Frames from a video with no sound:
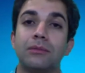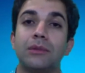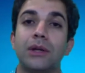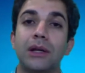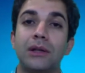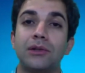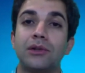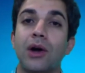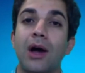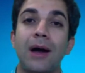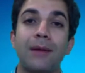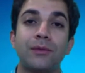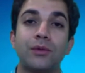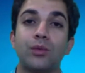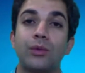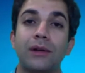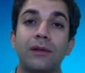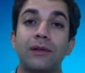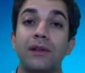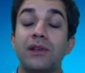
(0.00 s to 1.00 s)
in times
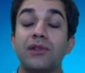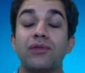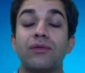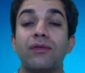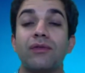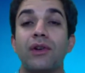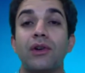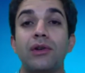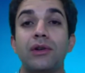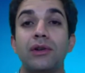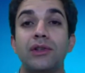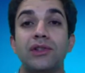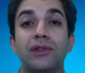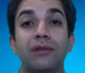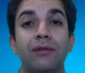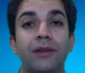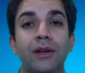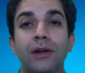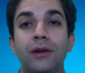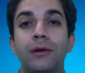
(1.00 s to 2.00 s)
where things are very
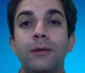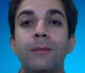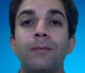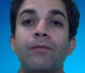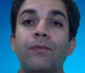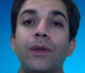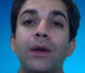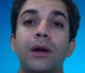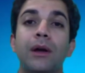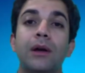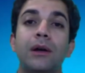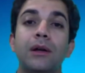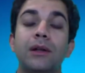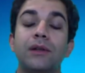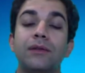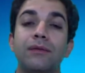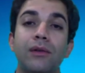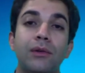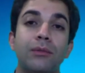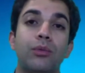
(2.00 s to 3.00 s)
severe,
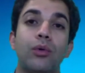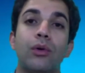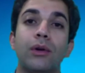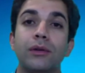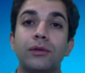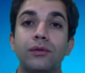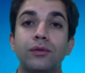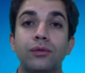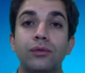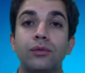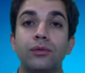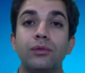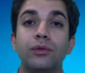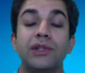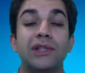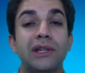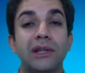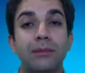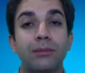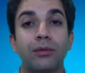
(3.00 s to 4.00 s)
it's very important to
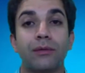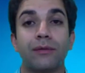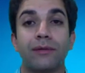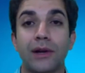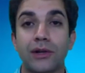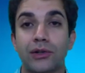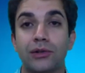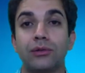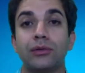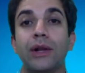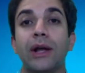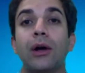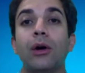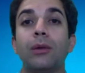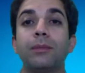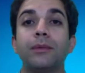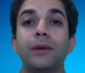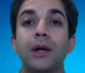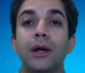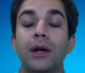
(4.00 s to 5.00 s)
seek professional
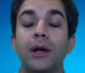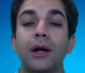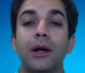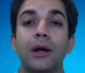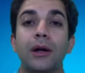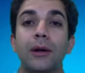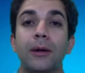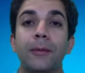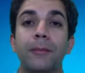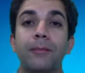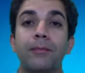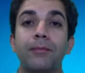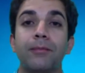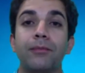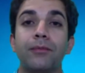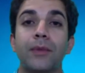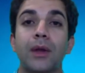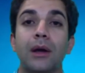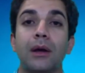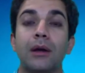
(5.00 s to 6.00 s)
help,
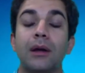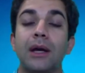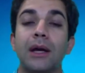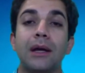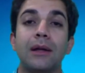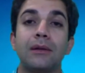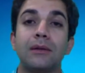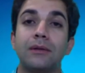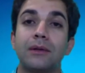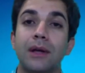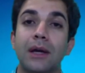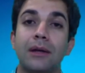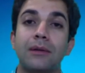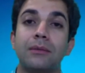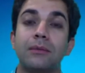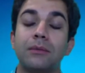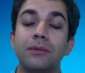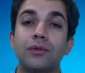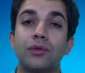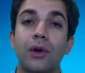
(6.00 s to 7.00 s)

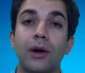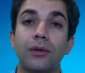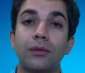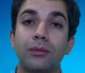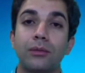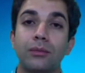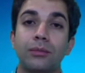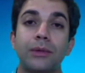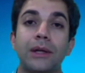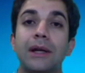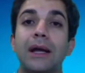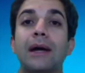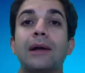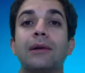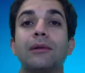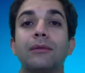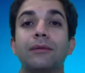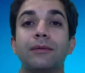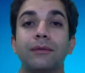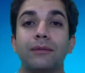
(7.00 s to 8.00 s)
and try to get out
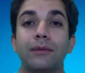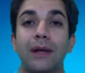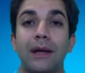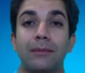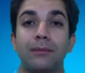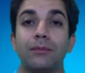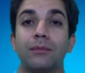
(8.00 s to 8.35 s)
of that